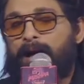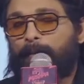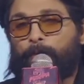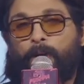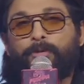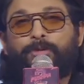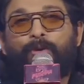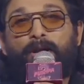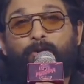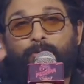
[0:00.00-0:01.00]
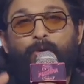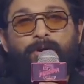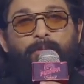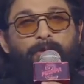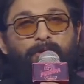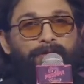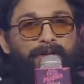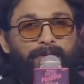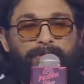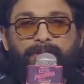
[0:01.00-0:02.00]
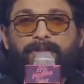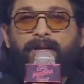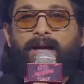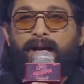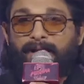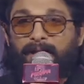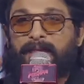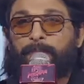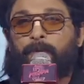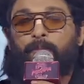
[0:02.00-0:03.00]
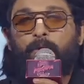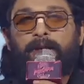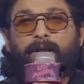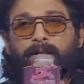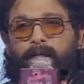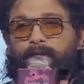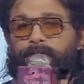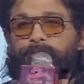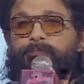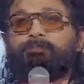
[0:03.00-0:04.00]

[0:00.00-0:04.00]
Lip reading: I promise you I'll do more number of films and I'll keep you more entertained.